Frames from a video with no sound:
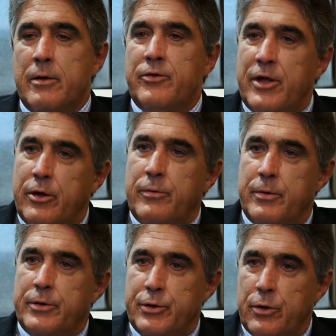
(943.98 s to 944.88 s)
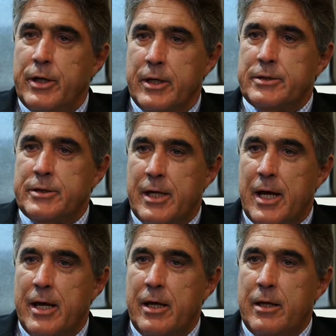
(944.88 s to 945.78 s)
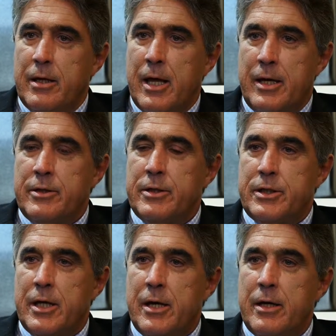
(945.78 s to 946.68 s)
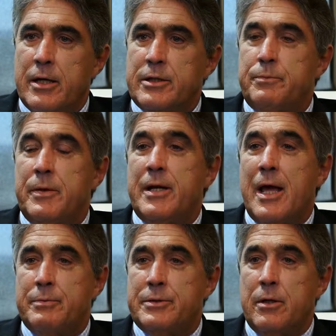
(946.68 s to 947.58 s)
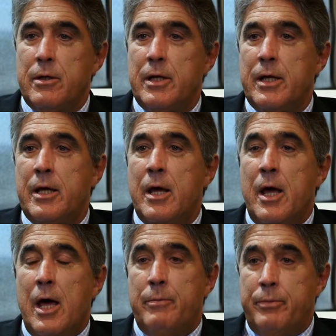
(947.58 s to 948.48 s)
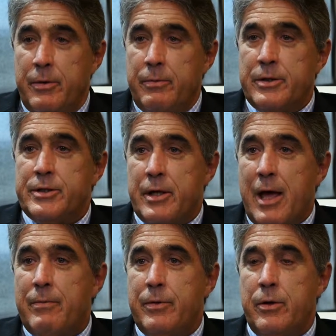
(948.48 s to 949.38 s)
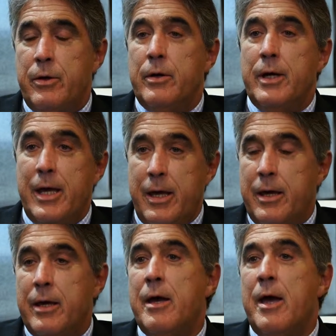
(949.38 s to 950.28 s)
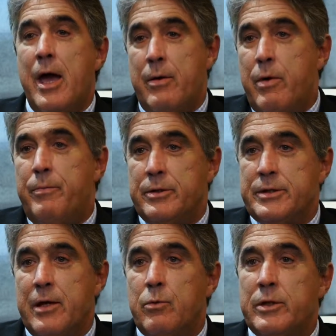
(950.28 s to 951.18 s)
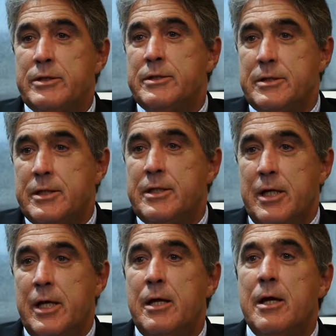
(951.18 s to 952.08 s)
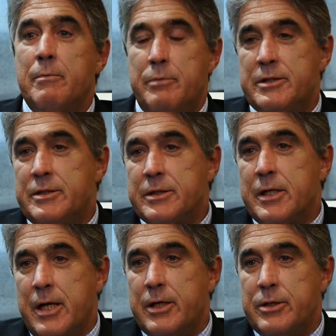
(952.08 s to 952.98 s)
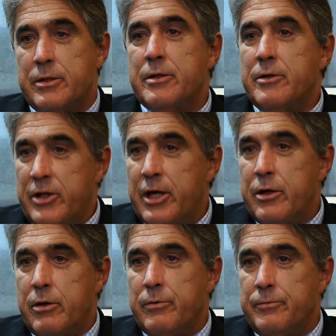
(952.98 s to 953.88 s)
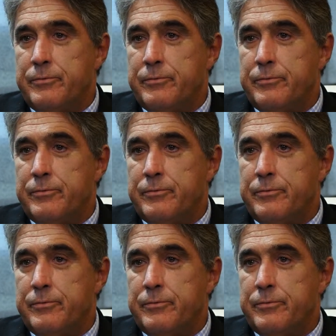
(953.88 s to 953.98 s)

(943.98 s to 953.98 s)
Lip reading: thank you for joining us today at In the Chair. It's been absolutely a privilege to have you here and represent Western Sydney Business Connection. Thank you.